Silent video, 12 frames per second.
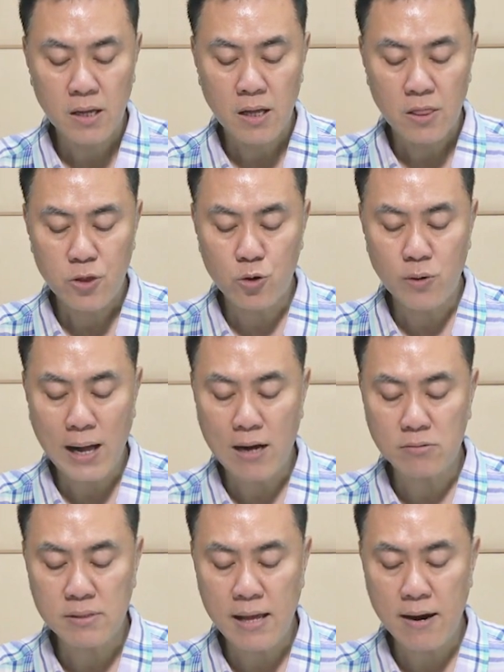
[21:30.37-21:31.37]

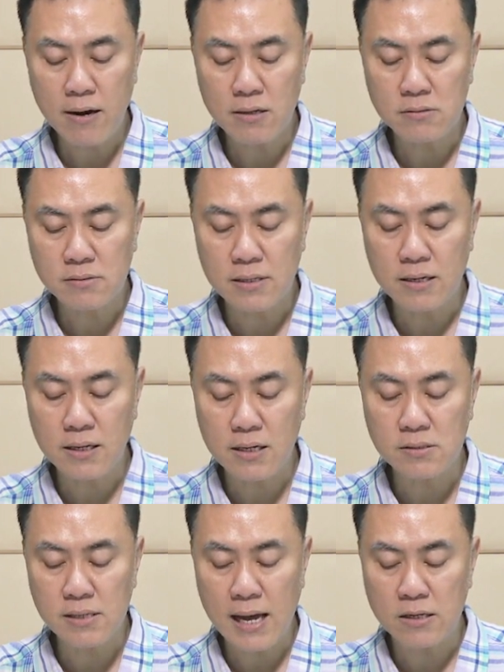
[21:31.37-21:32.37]
Throughout their
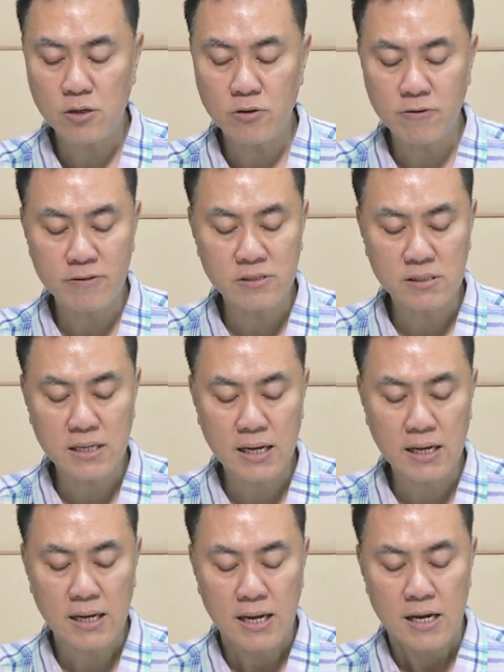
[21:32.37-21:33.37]
studies at
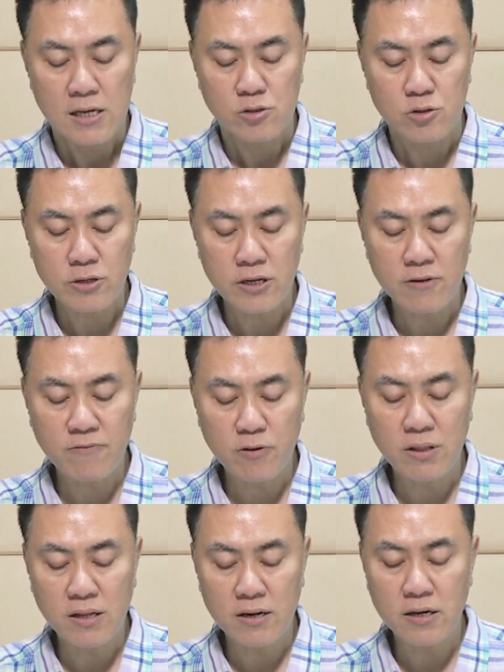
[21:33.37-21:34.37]
university, students will
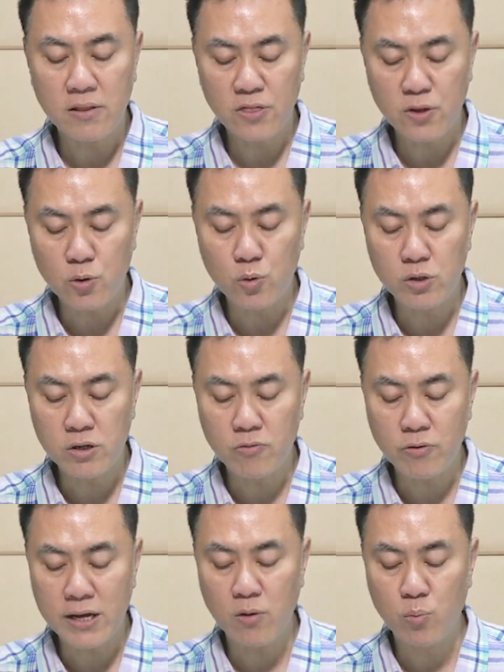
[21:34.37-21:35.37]
learn through the
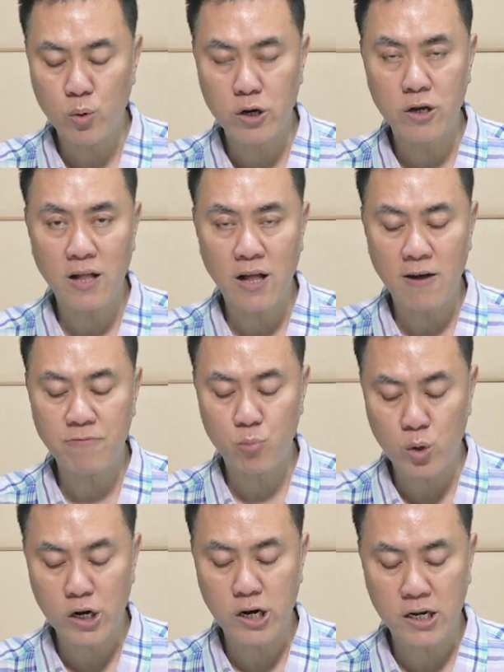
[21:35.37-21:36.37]
real world of
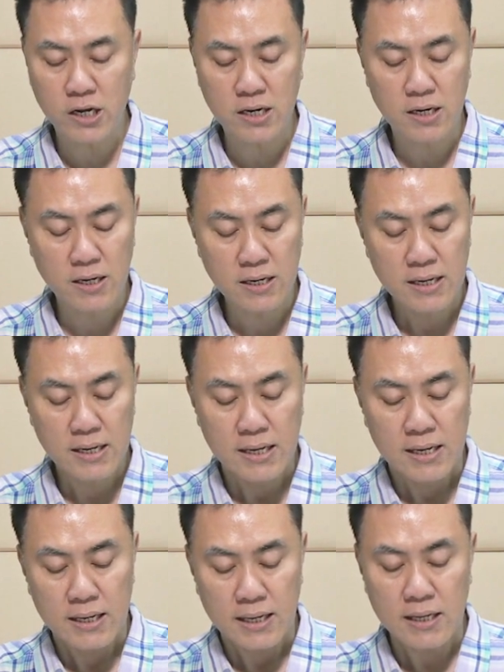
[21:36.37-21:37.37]
work.
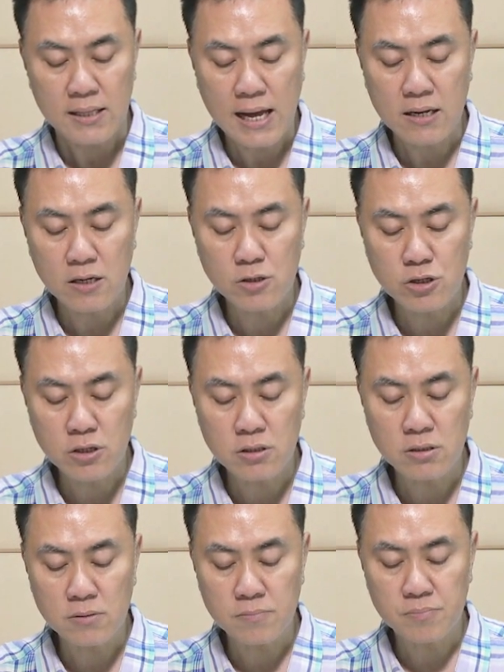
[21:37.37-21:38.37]
In
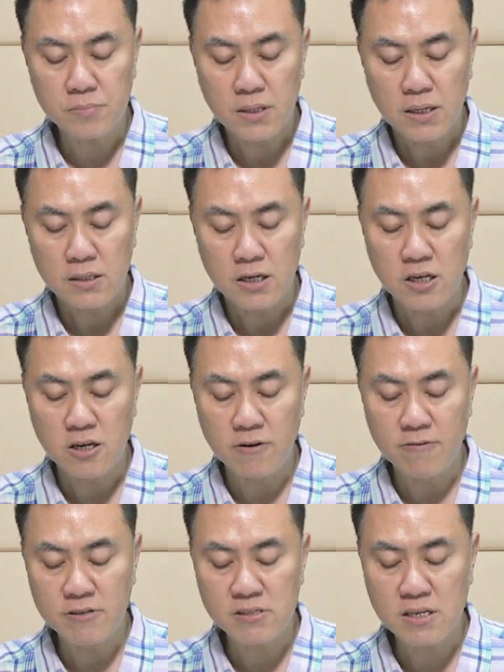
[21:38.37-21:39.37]
addition, the
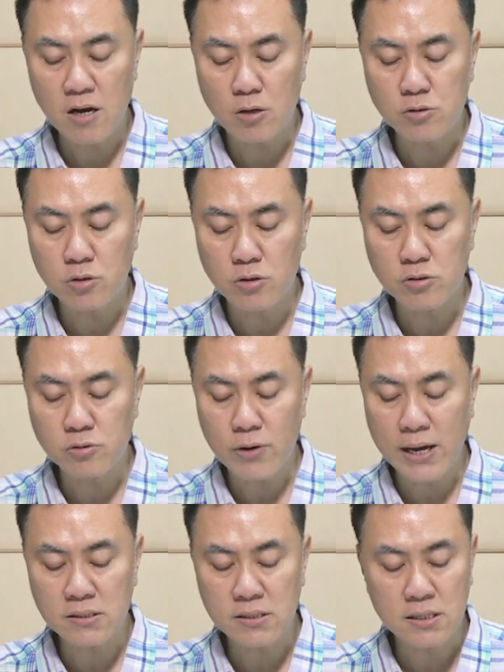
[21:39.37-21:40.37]
university also
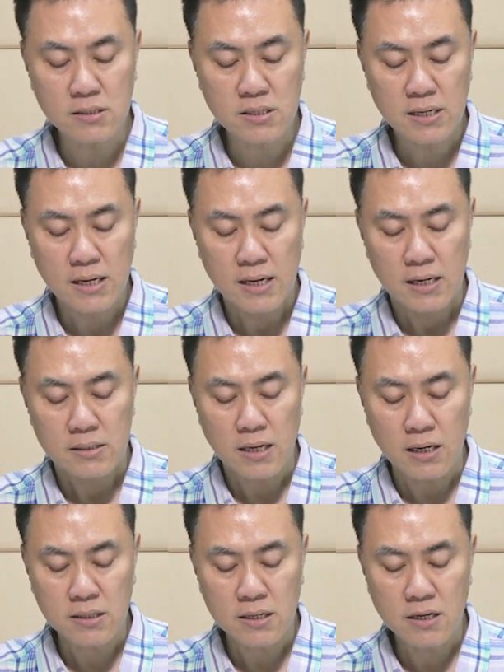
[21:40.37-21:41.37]
strengthened the
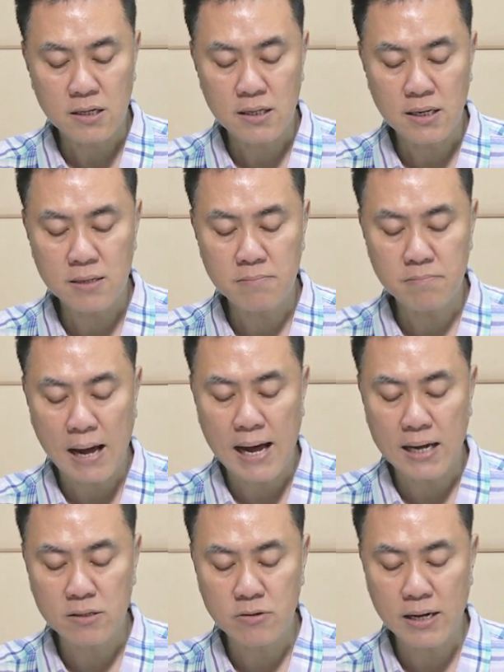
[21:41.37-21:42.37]
curriculum
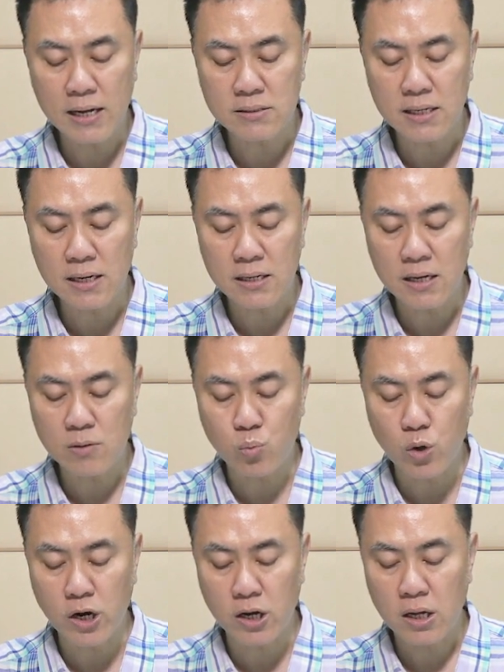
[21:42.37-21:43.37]
by creating a
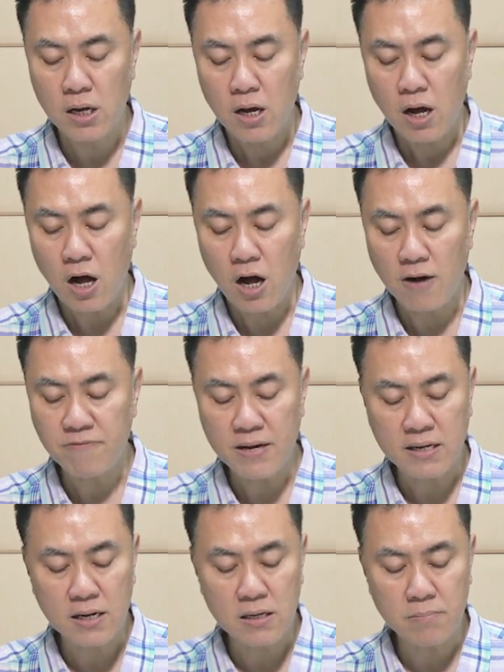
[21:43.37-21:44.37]
network of
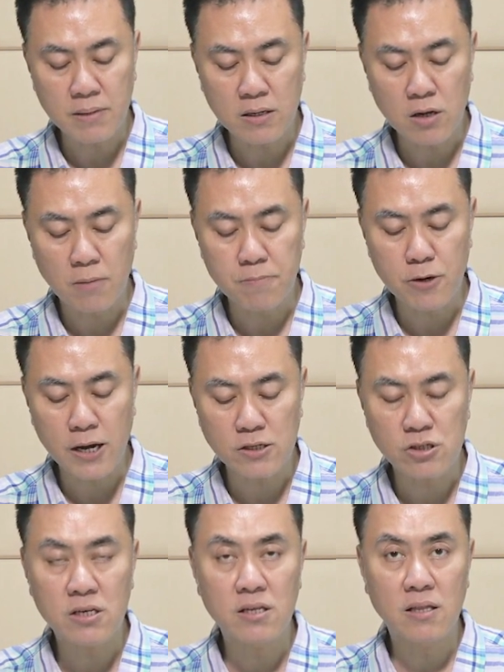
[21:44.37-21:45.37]
academic
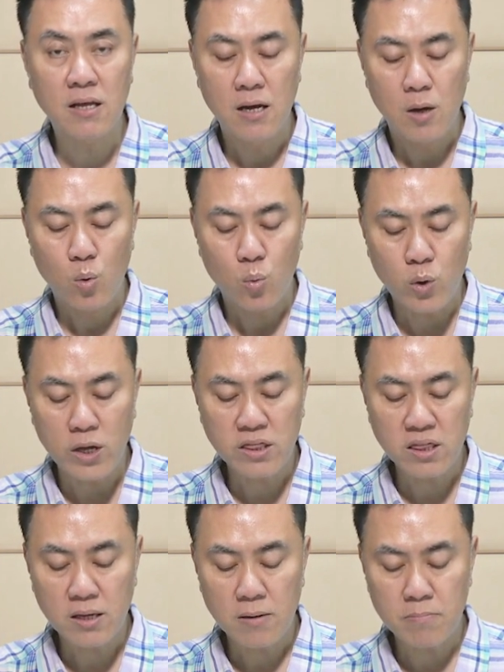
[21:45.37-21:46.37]
cooperation with
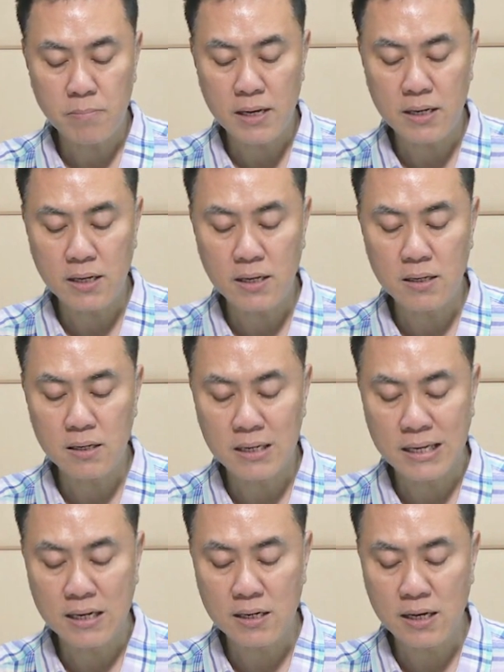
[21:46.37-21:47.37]
many
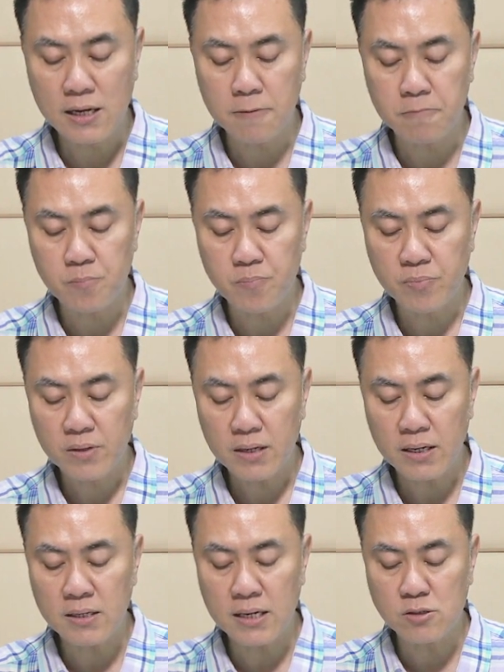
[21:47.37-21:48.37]
leading
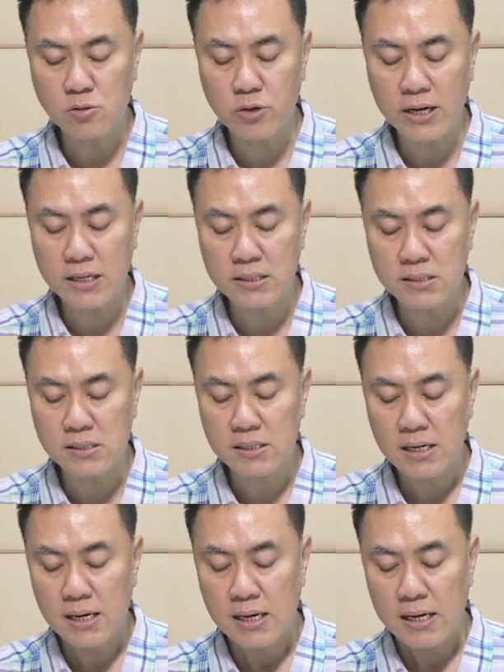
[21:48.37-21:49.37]
industries
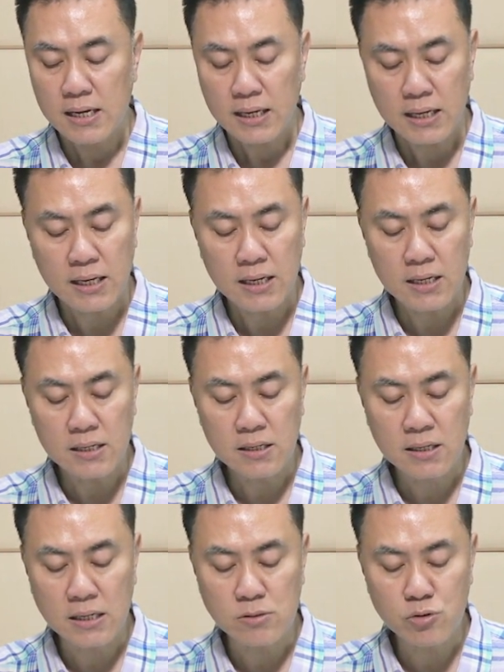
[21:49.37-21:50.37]
in the
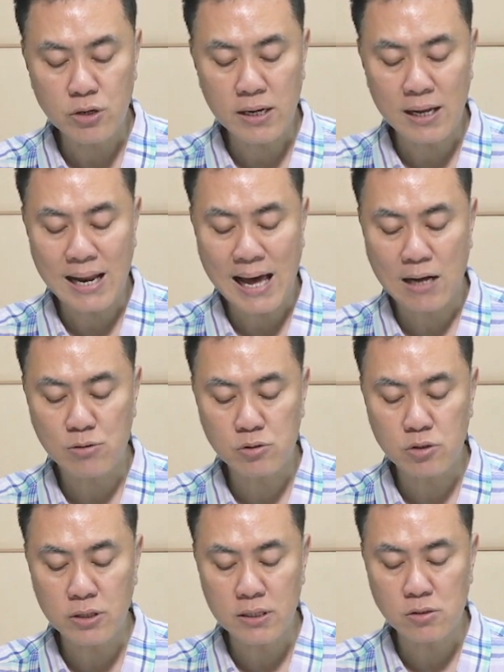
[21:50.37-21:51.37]
country allow
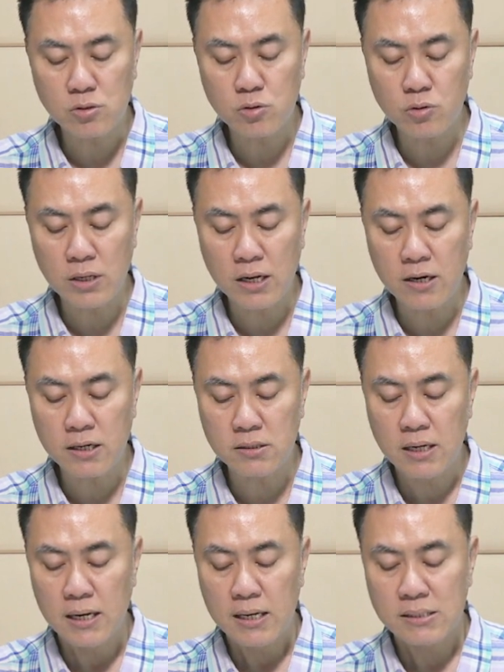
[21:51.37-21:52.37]
students to learn
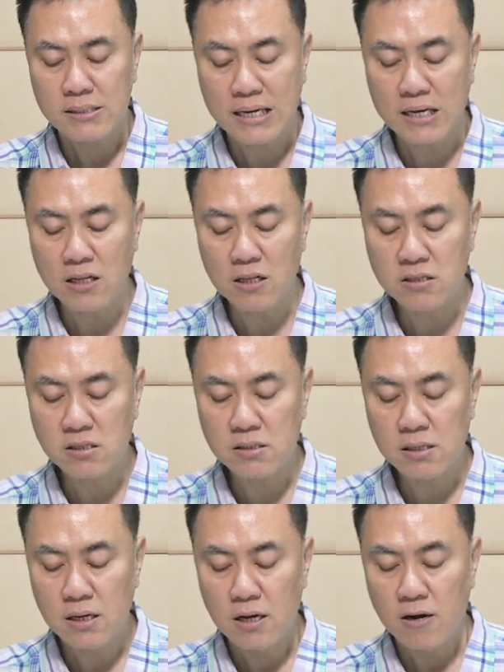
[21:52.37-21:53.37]
skills
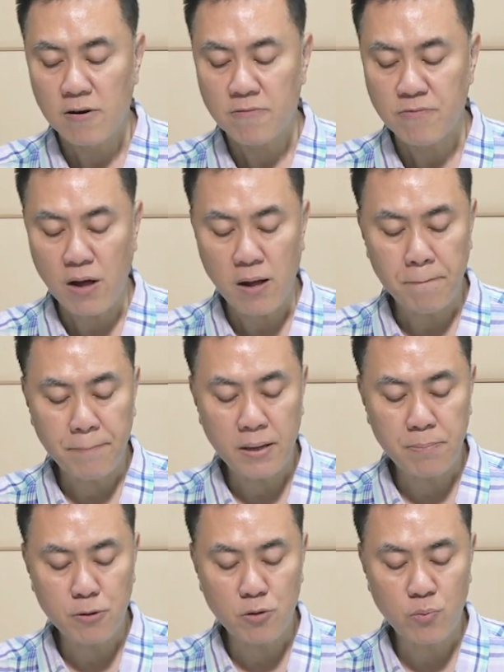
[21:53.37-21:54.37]
from
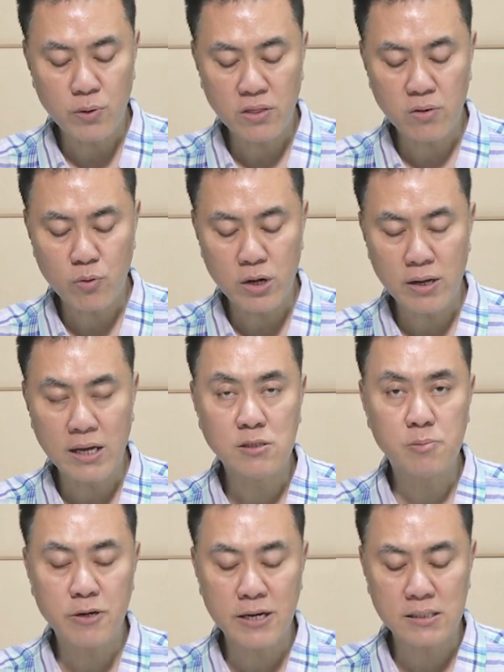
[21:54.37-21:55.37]
people with real
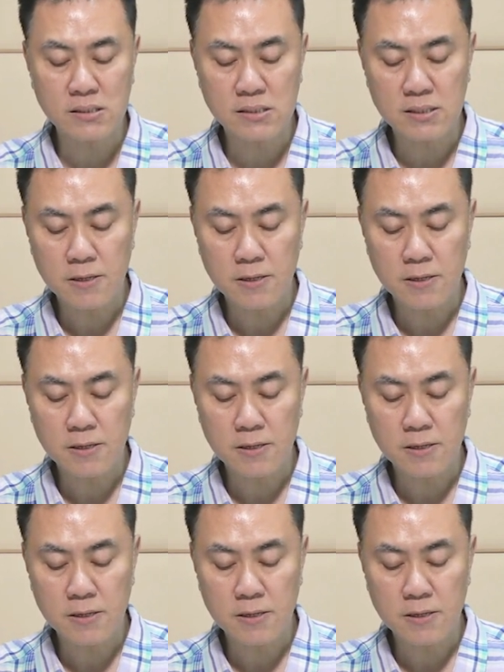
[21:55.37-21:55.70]
experience